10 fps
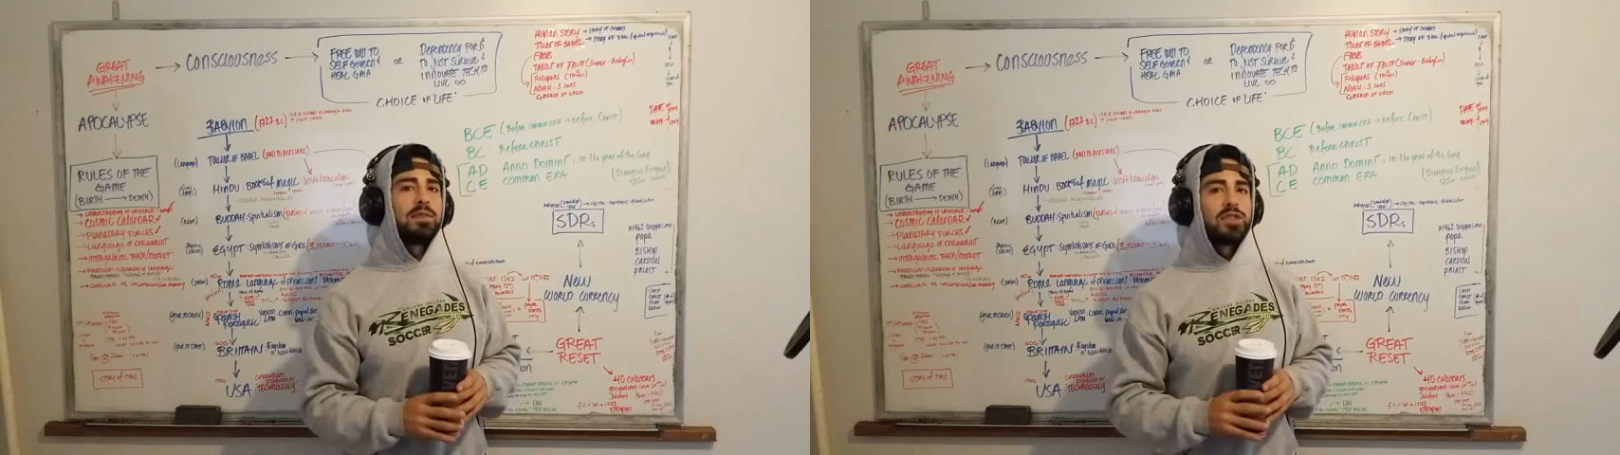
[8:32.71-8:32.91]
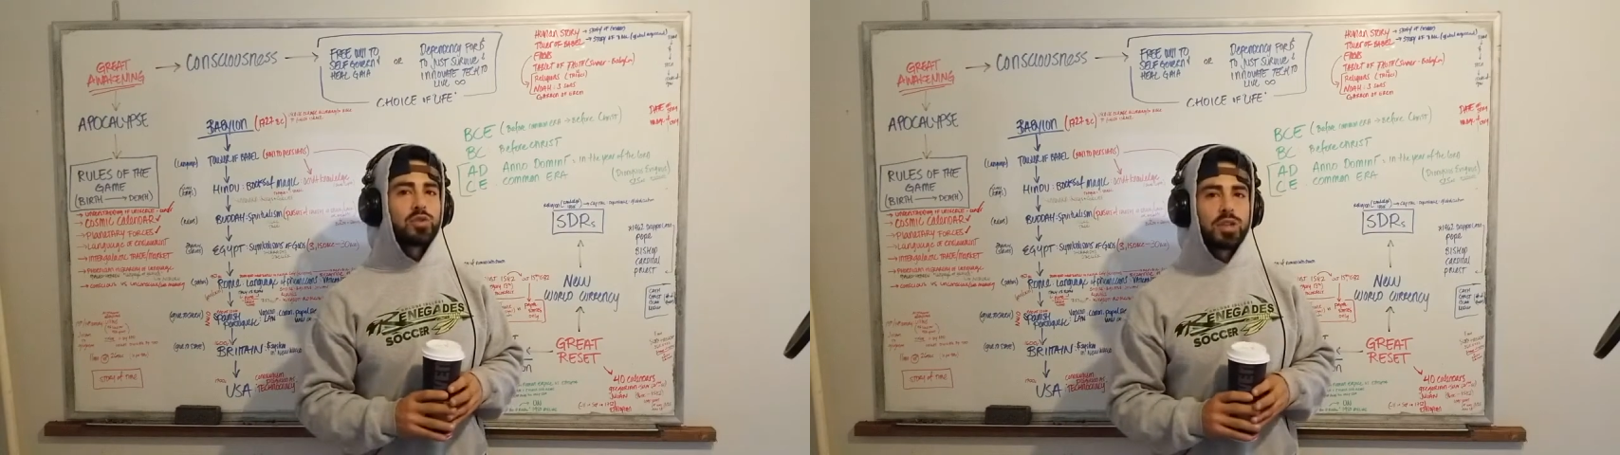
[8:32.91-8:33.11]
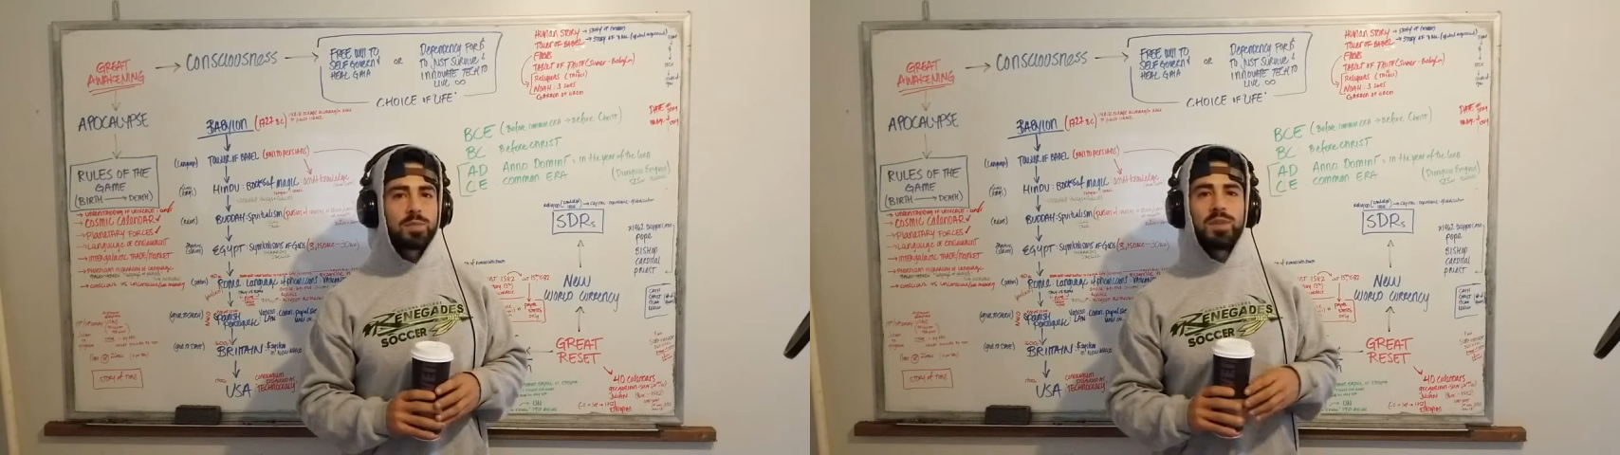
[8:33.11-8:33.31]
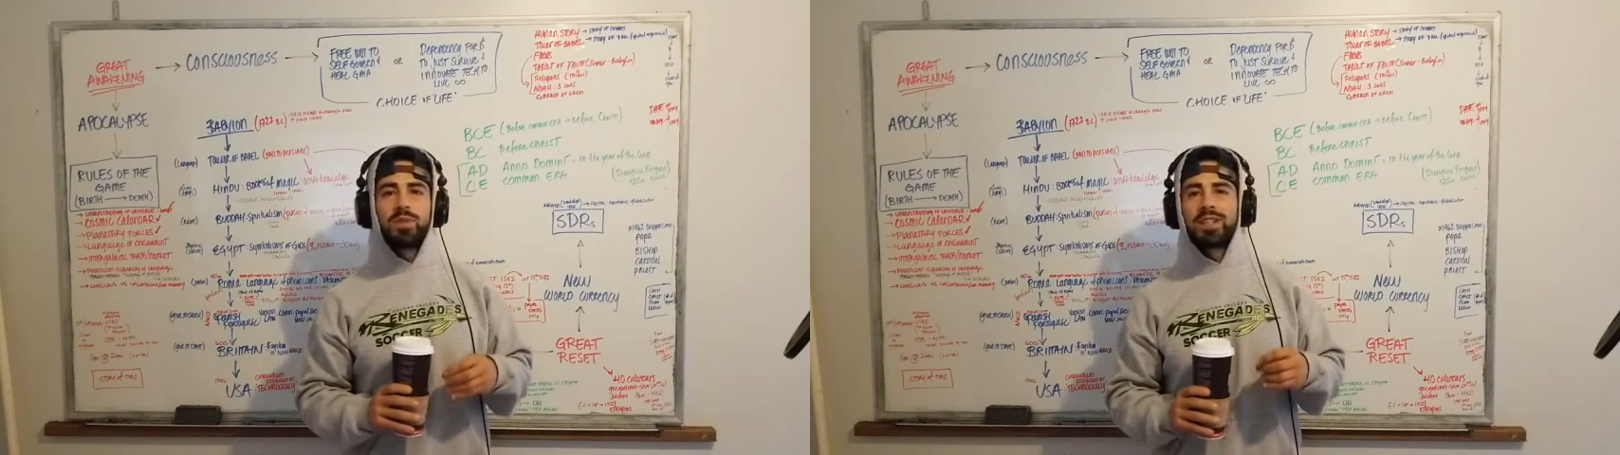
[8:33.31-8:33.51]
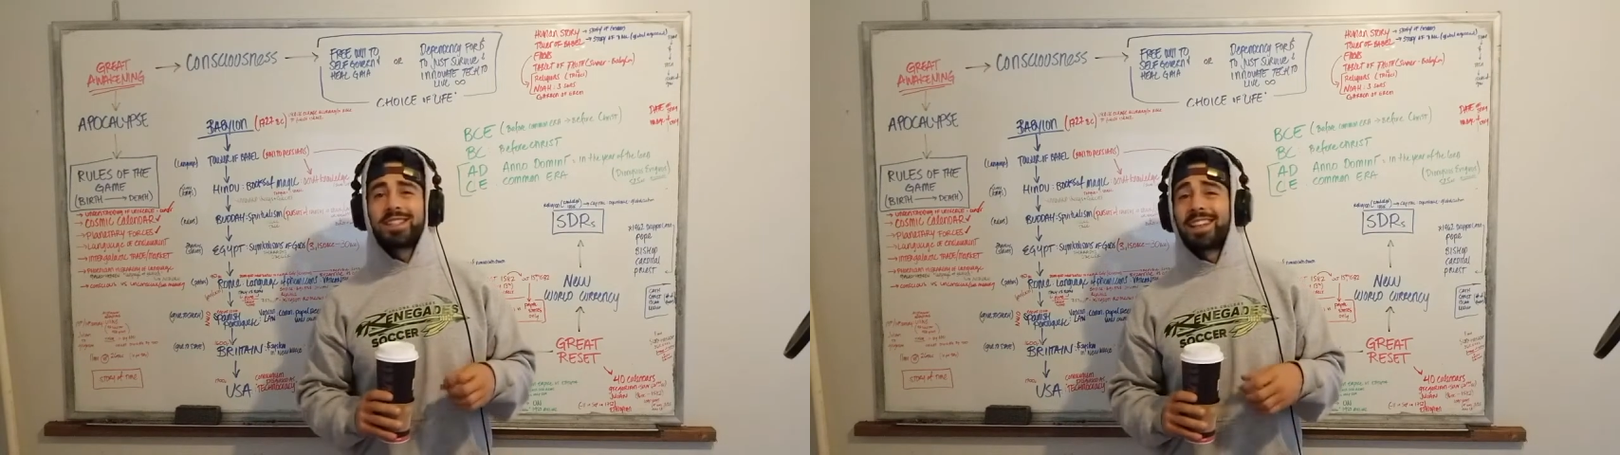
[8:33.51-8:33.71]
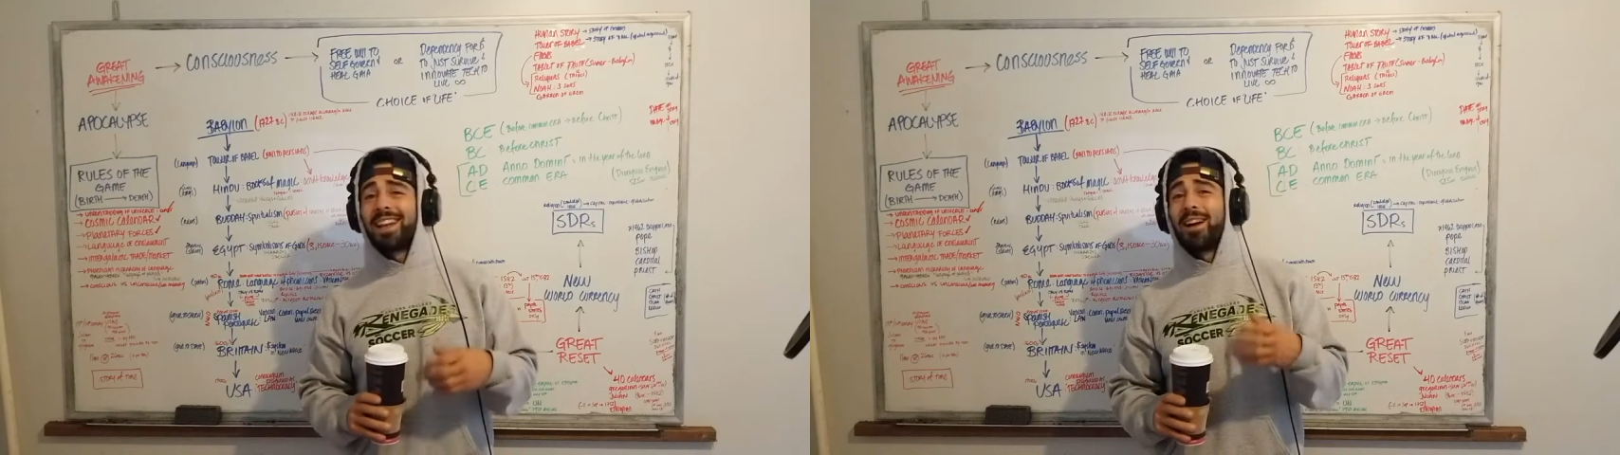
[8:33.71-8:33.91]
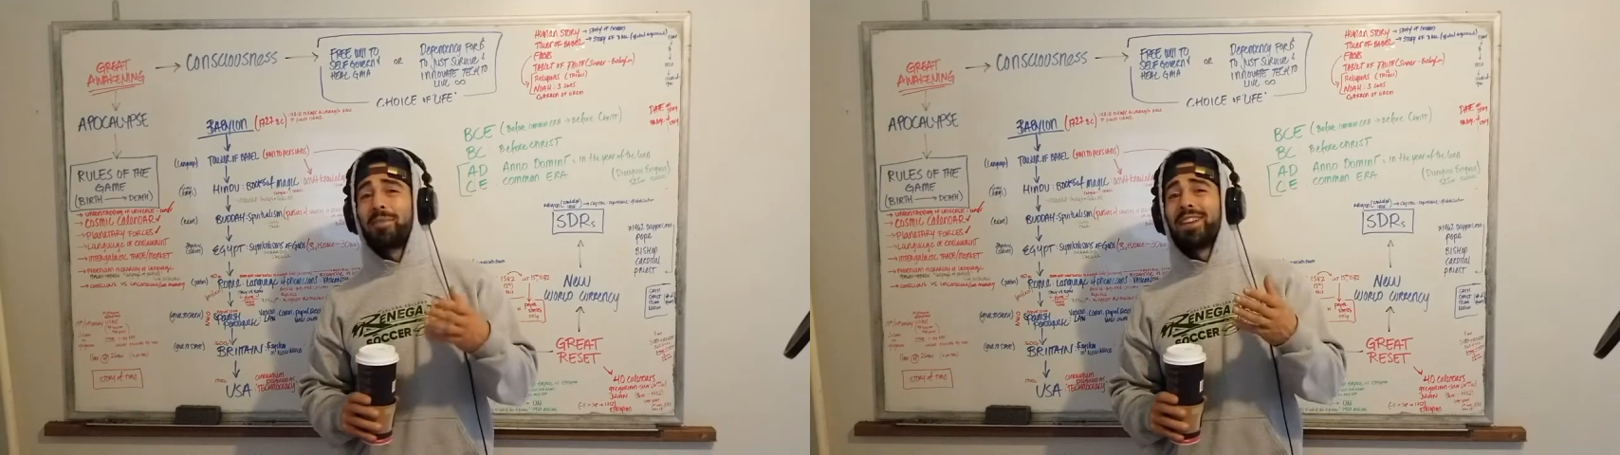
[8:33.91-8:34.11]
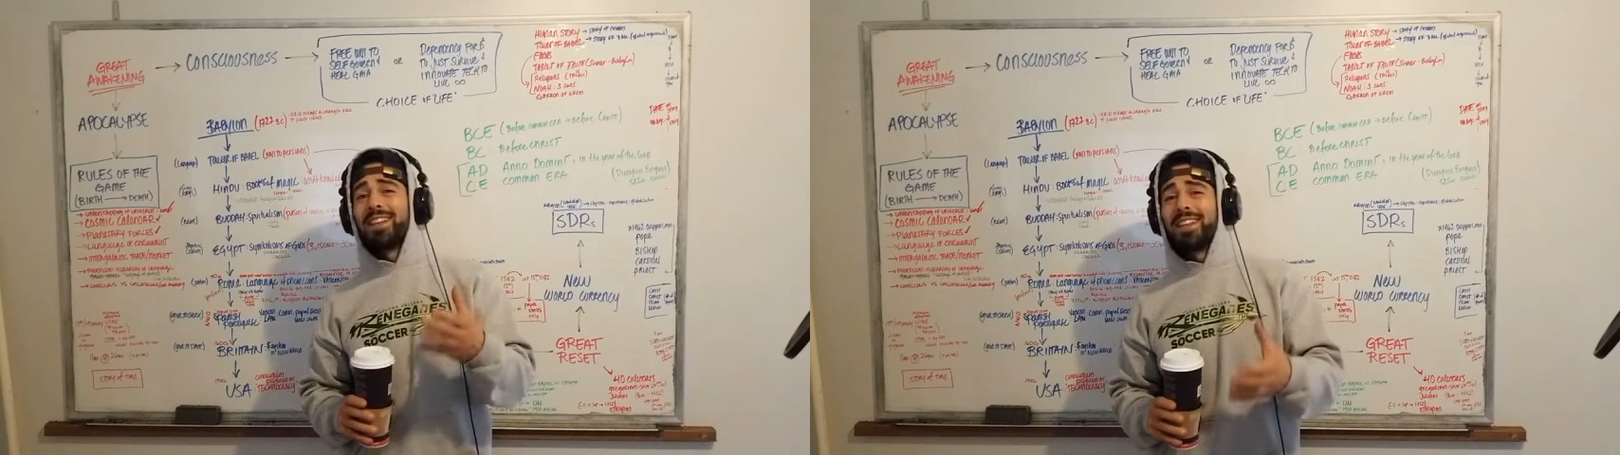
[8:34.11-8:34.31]
and trust me when I say I'm
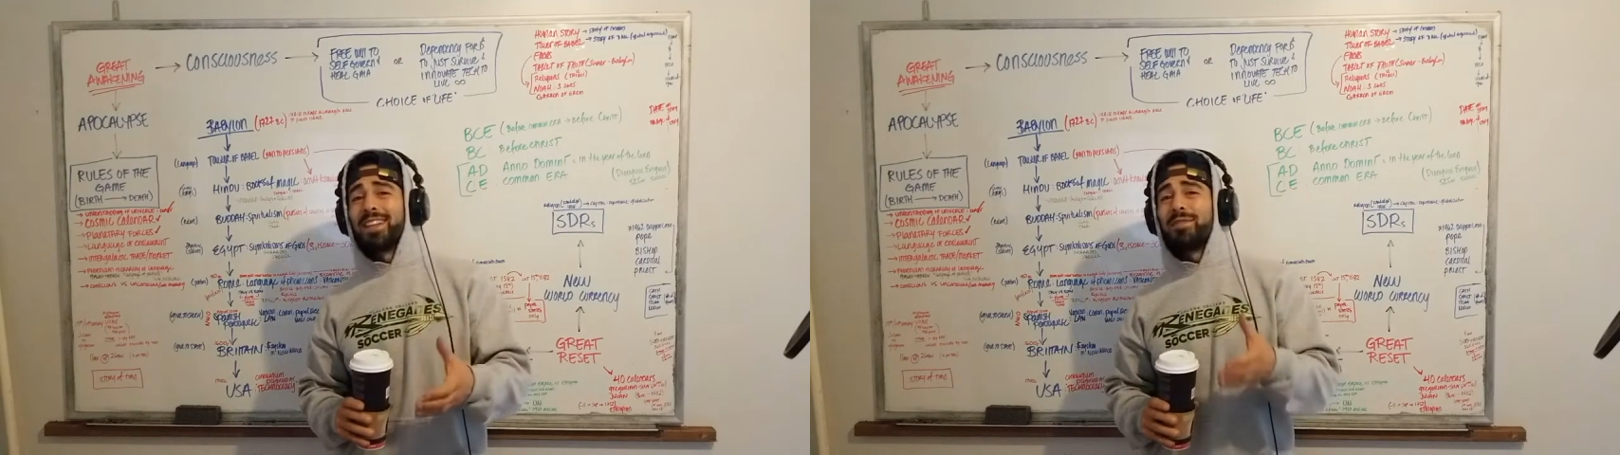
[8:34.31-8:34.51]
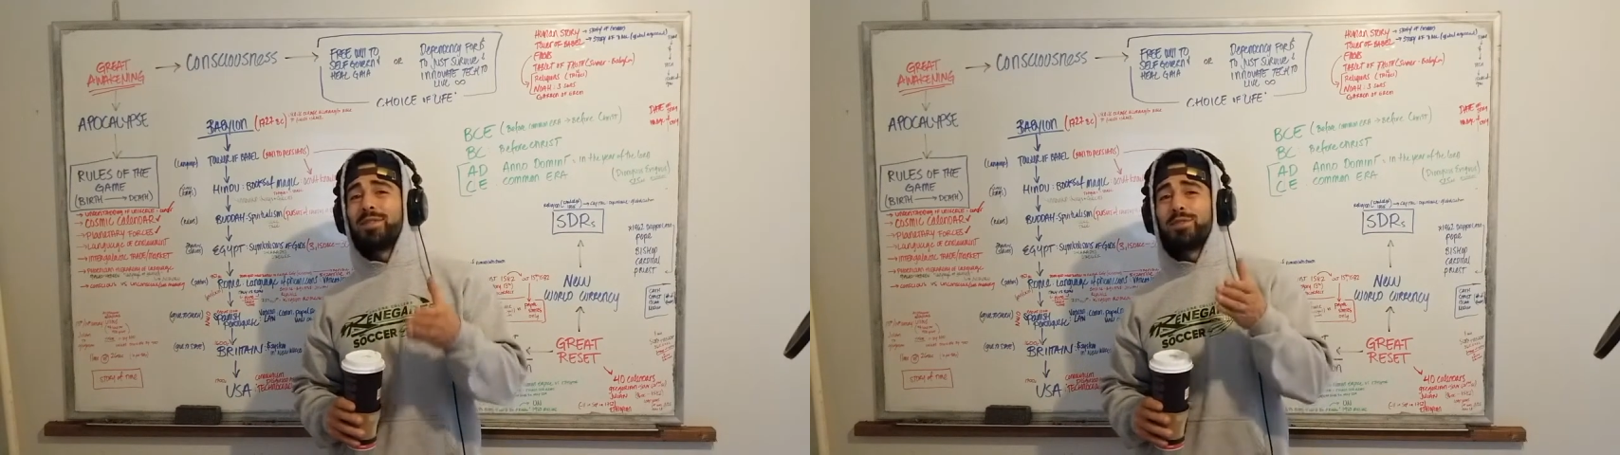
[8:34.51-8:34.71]
going to give you